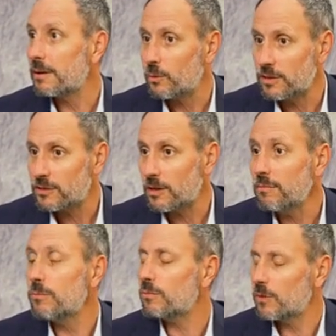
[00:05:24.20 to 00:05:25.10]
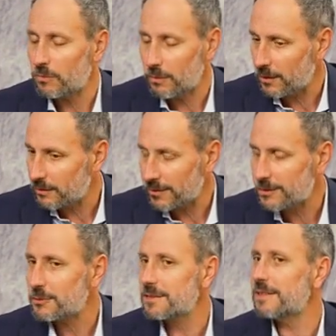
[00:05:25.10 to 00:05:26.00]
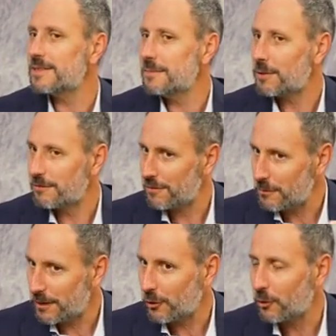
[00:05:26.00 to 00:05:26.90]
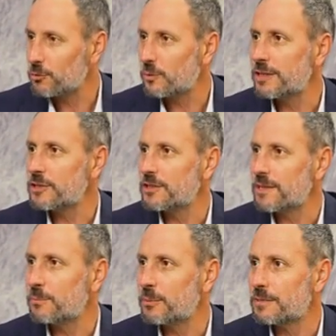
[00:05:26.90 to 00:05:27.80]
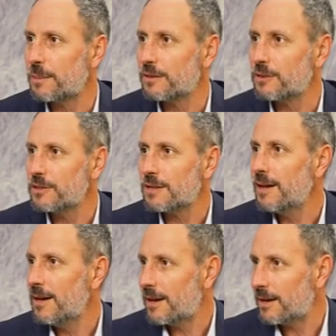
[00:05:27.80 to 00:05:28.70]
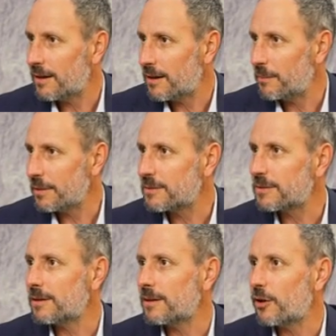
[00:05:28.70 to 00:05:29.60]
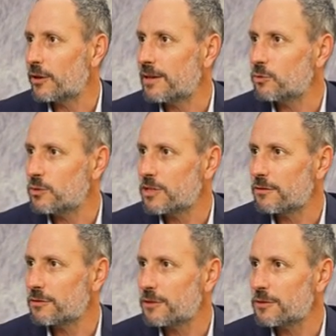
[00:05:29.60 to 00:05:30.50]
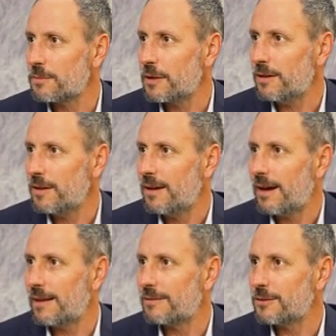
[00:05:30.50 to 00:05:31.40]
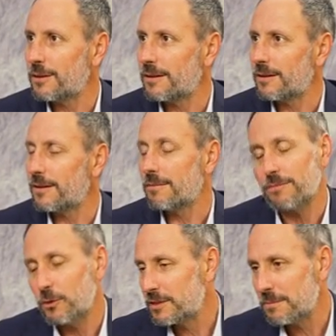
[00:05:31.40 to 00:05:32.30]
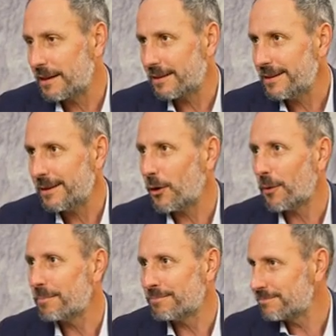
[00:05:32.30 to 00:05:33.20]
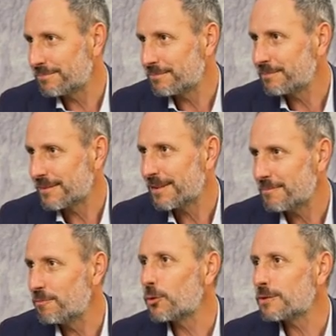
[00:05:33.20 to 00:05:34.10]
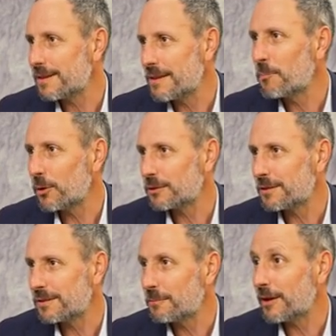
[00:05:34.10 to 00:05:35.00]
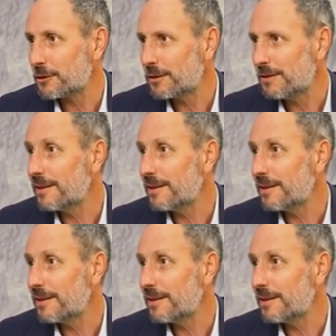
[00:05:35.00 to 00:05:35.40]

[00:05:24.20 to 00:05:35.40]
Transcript: with some, you know, without exclusivity, but very close relationship with partners, uh, but uh, again to serve customer and uh, ultimately or most important partner